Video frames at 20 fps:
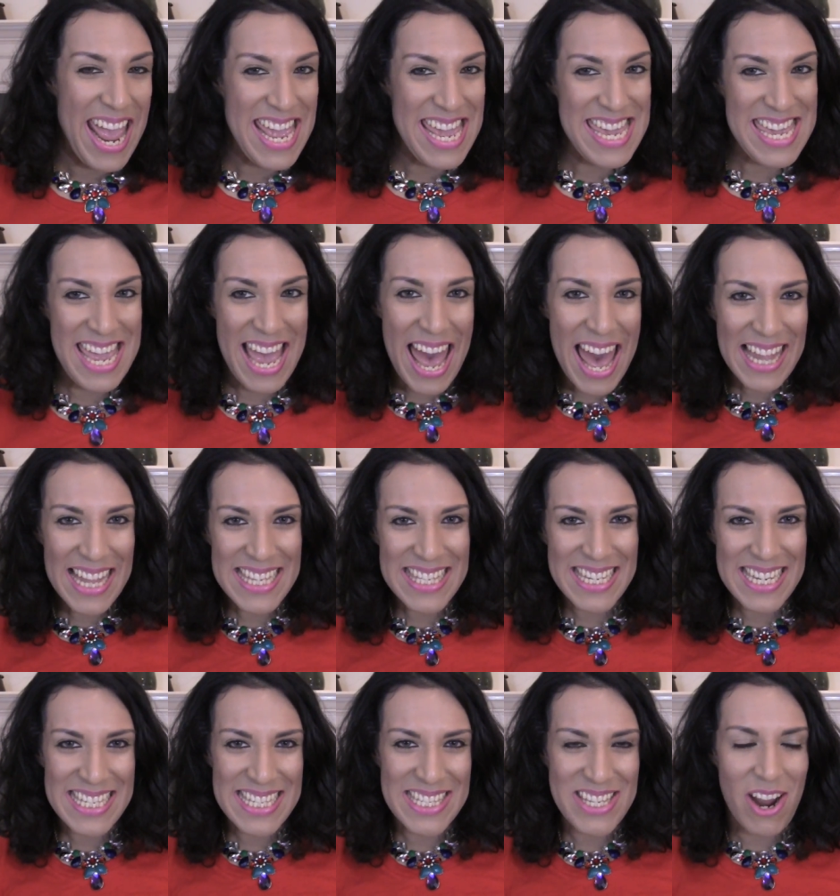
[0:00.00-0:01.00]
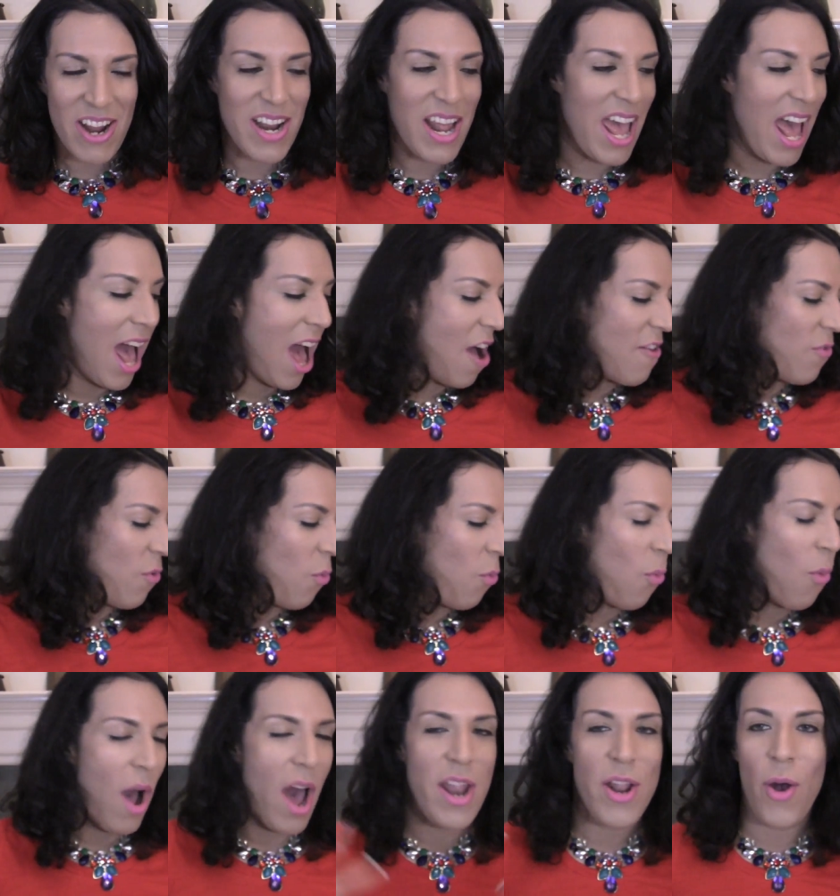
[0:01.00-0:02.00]
Yeah, let's get started. I
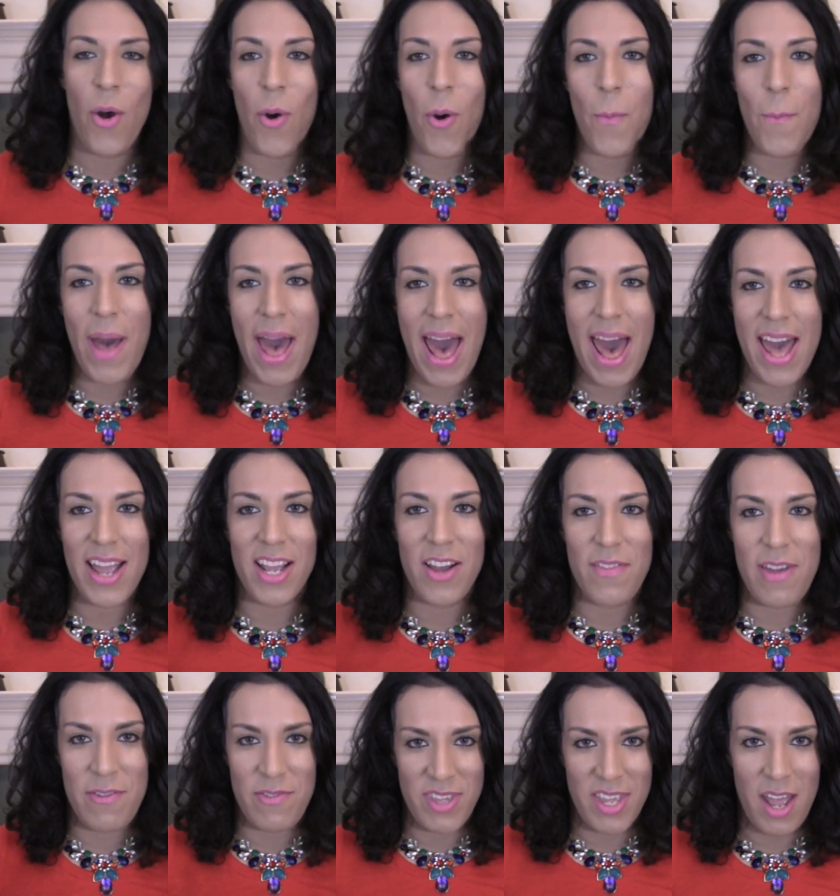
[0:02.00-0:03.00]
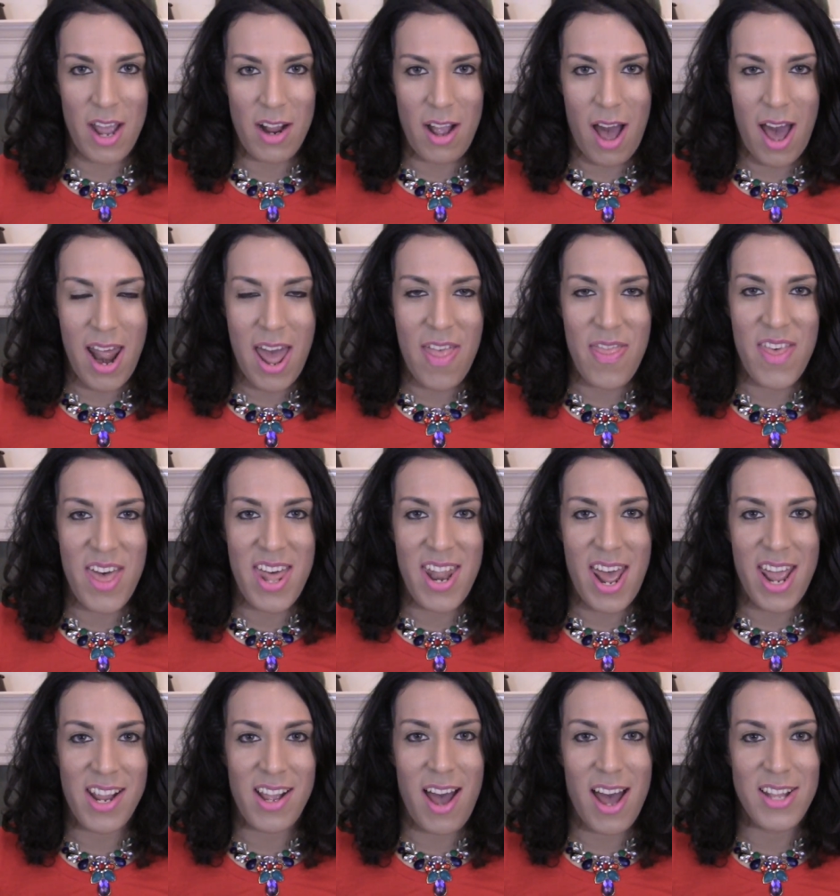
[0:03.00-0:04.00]
have one whole bag of everything I got, and then
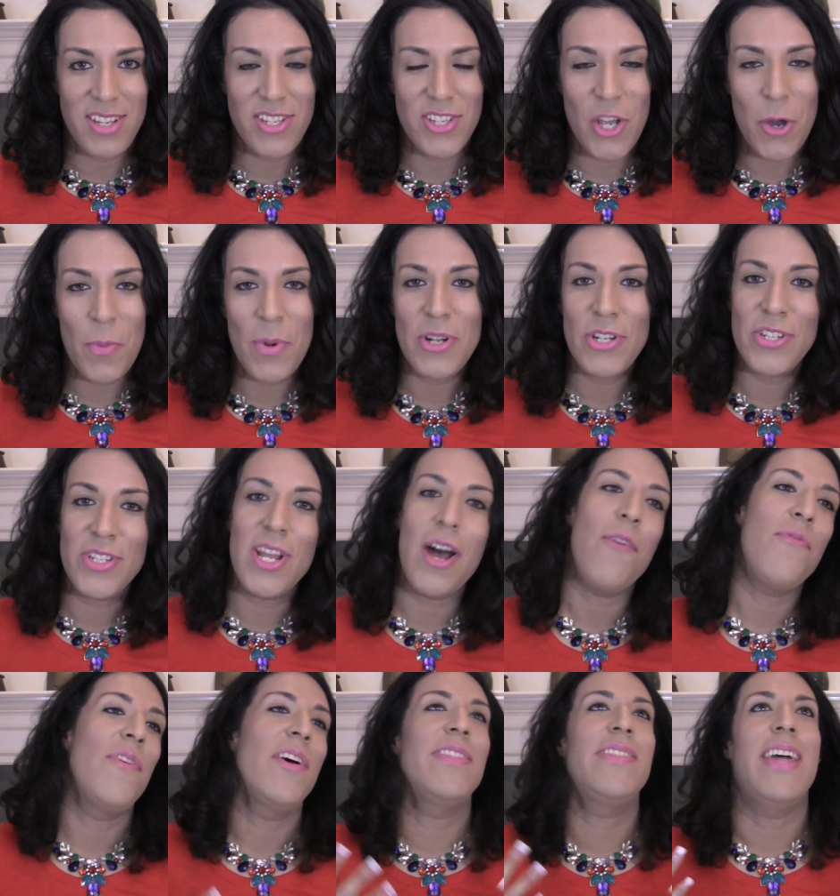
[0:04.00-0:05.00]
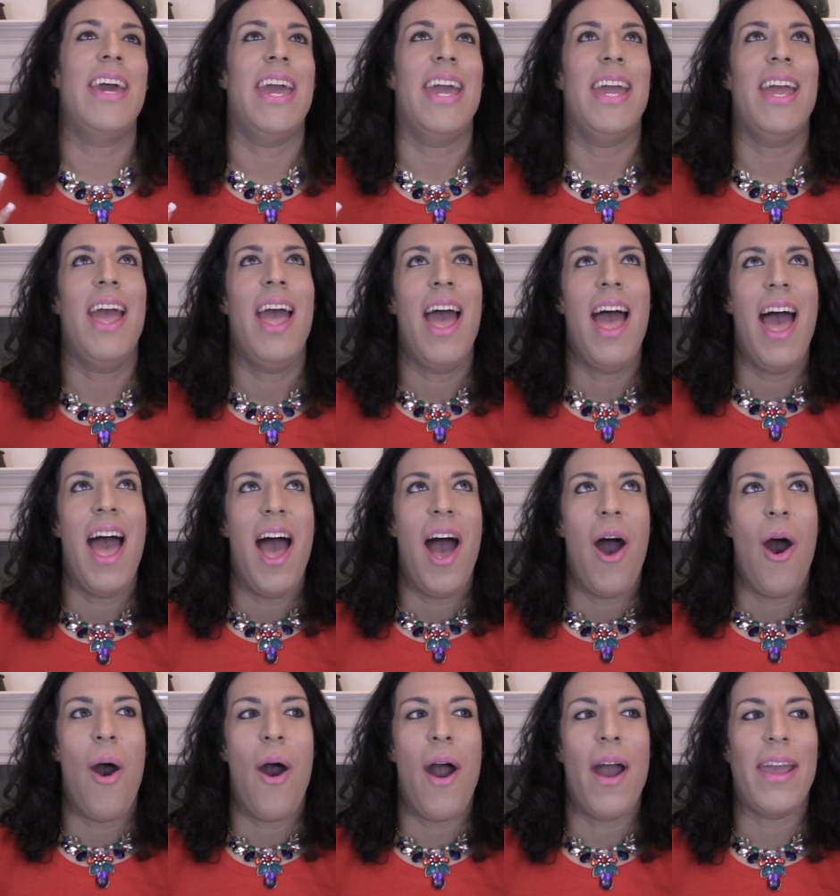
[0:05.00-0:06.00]
I got so much stuff that they
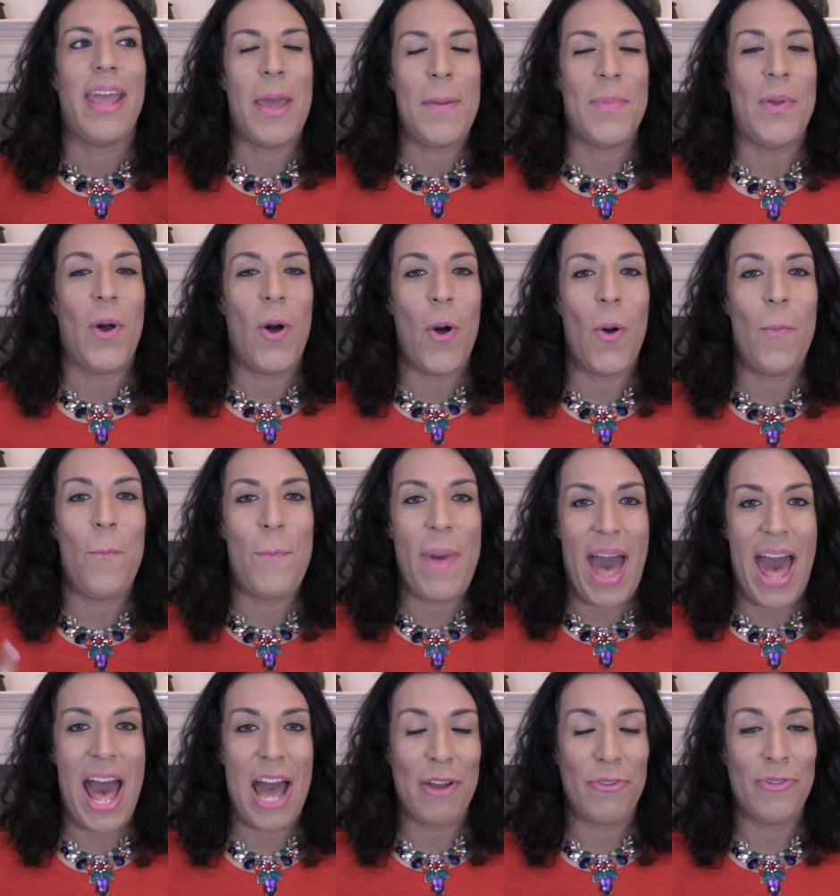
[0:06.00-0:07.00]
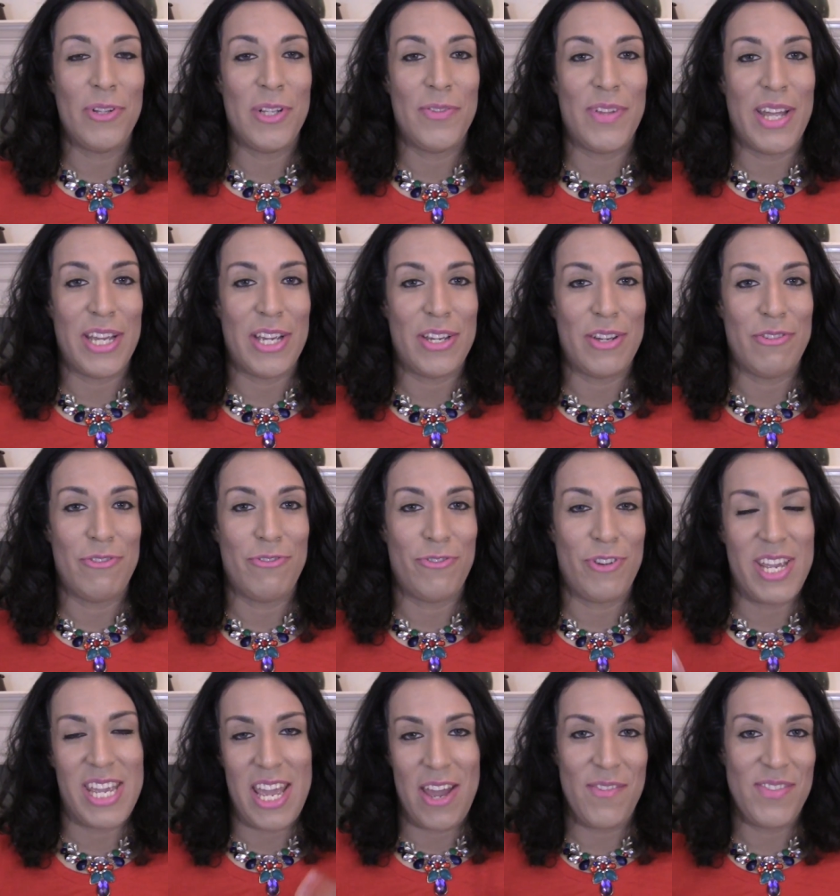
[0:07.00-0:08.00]
gave me a whole bag full of like
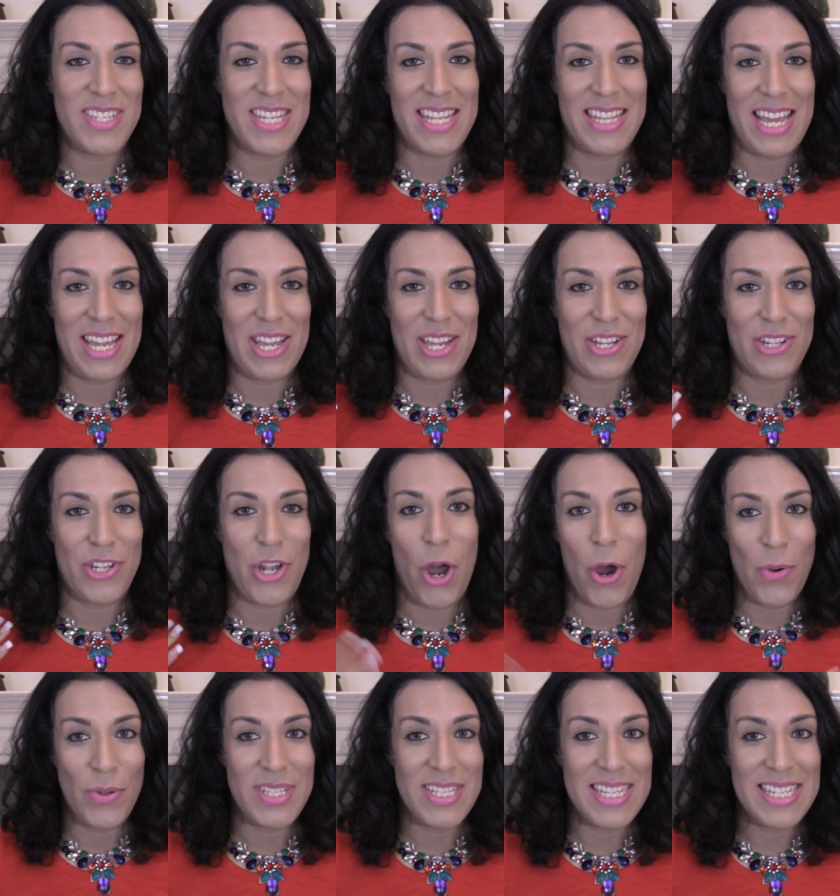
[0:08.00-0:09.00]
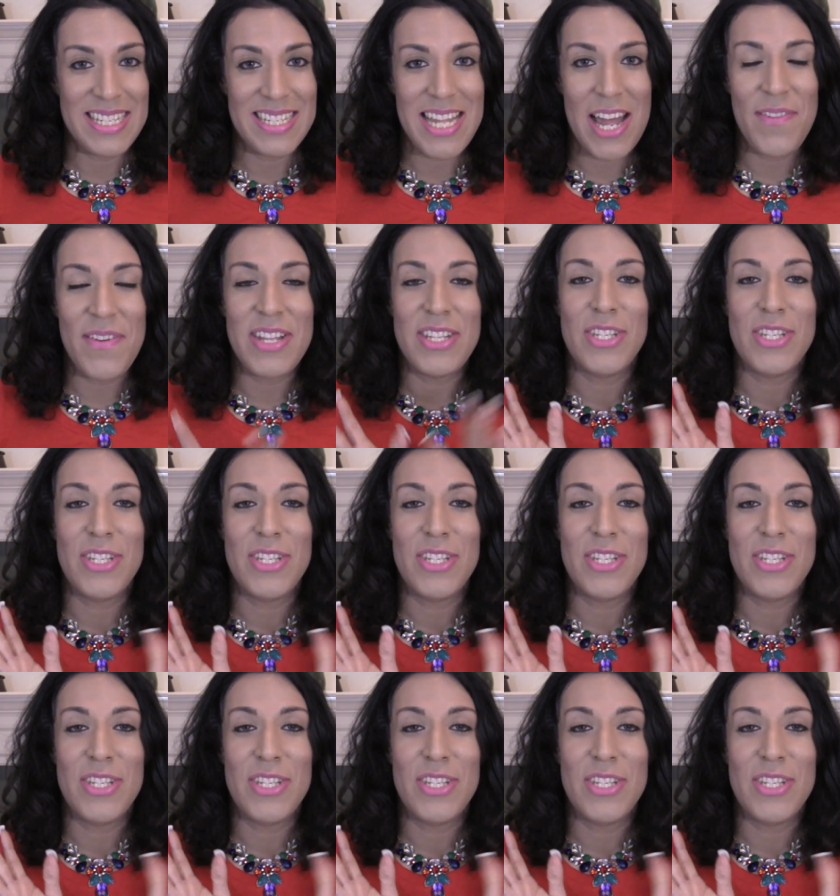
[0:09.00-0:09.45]
free gifts and like totes and stuff.